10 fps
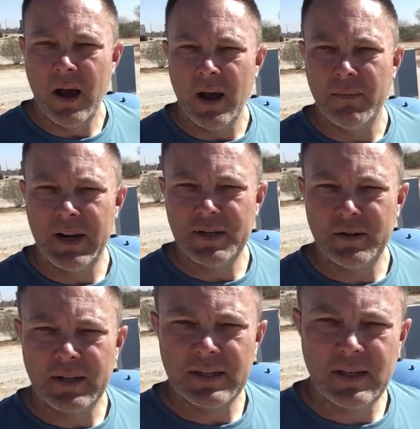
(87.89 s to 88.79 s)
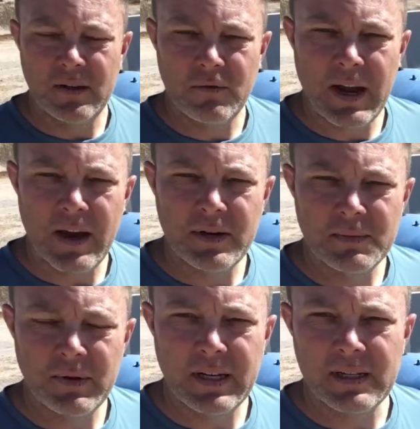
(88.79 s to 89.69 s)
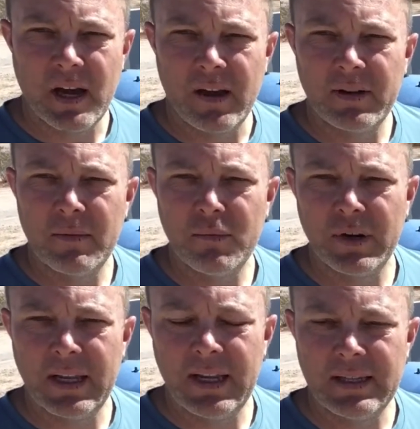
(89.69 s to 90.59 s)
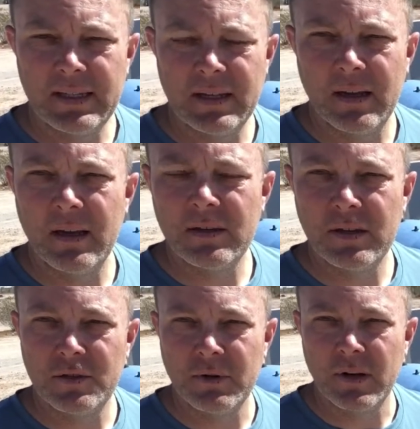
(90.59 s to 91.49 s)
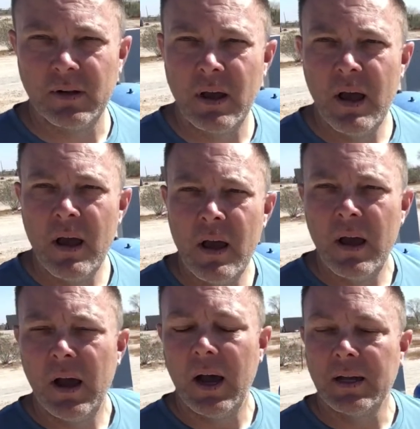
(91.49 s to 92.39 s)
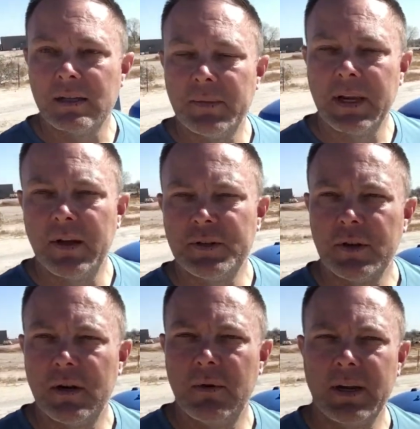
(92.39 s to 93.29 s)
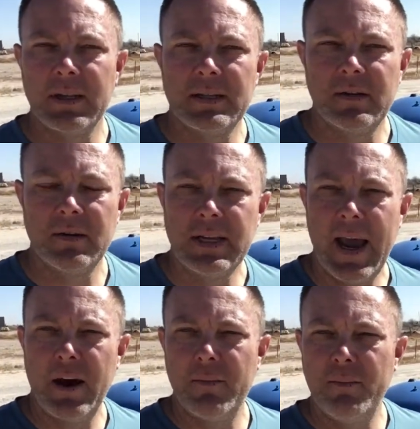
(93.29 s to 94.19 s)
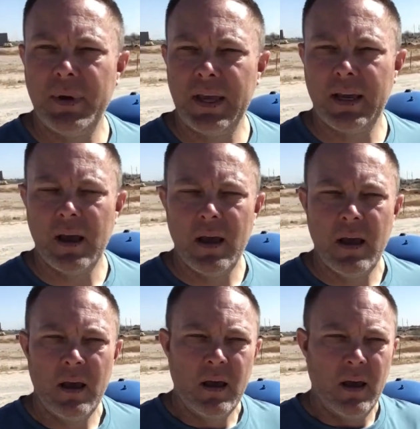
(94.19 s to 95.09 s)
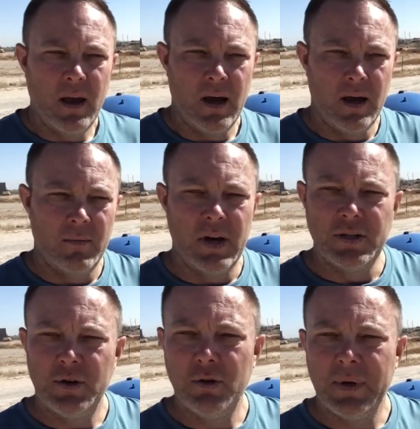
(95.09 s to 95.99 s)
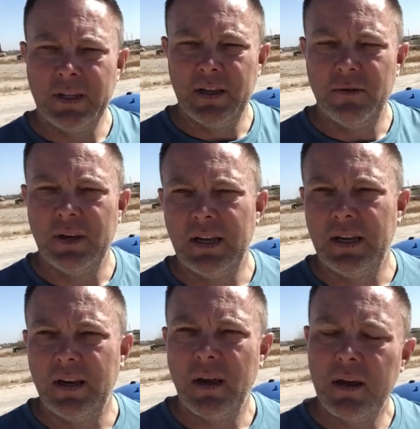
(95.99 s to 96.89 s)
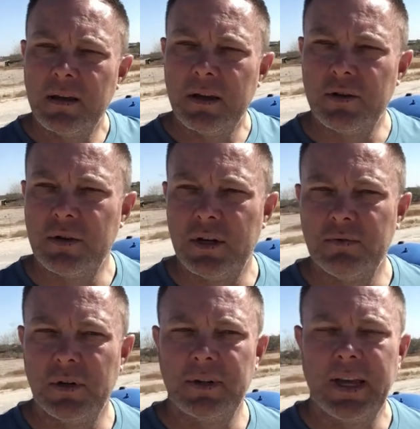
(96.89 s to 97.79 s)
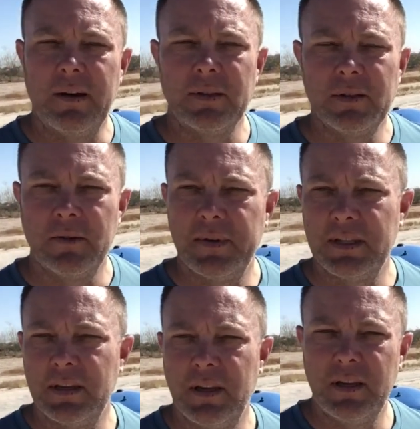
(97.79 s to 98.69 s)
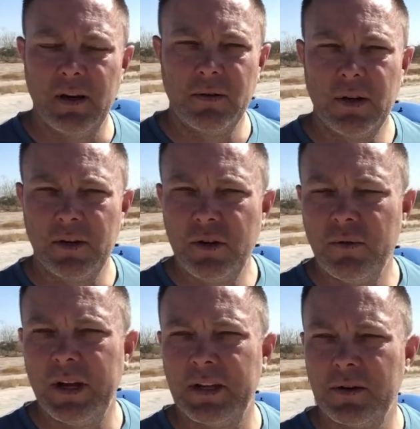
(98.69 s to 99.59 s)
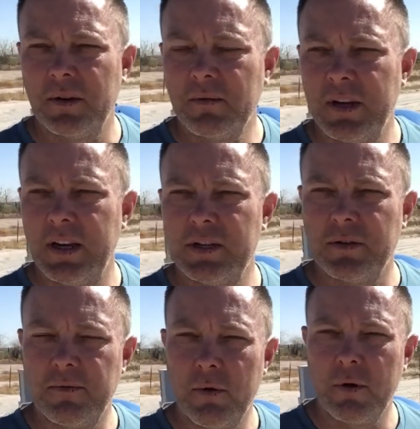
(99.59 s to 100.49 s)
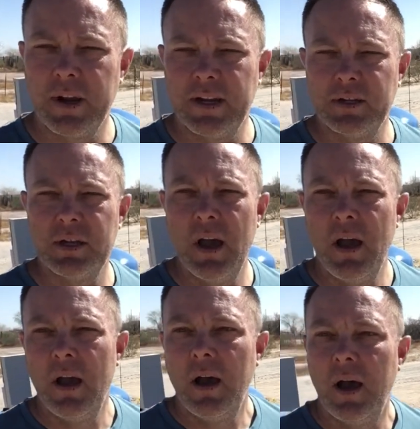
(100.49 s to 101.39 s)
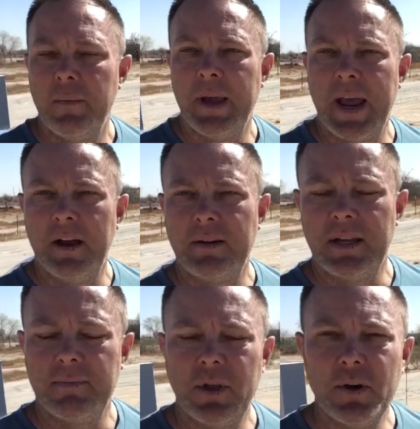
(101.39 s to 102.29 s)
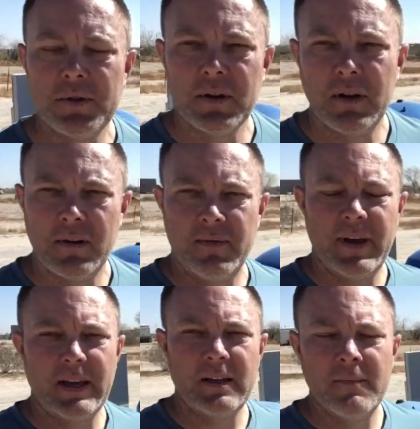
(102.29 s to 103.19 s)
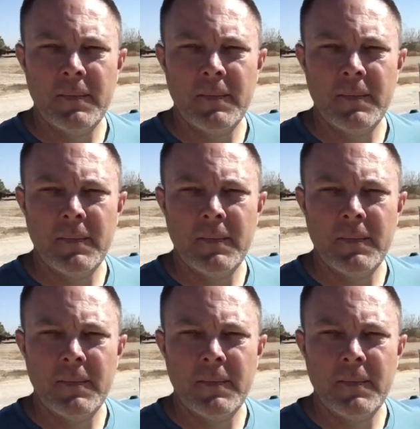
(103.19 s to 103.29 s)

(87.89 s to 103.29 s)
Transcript: But as you can see, the ground is pretty soft, pretty easy to drill. Something else you're going to want to consider is how big a tubing that you need to drill down. So if it's a 2-inch or a 3-inch or 4-inch, and how deep, those are going to affect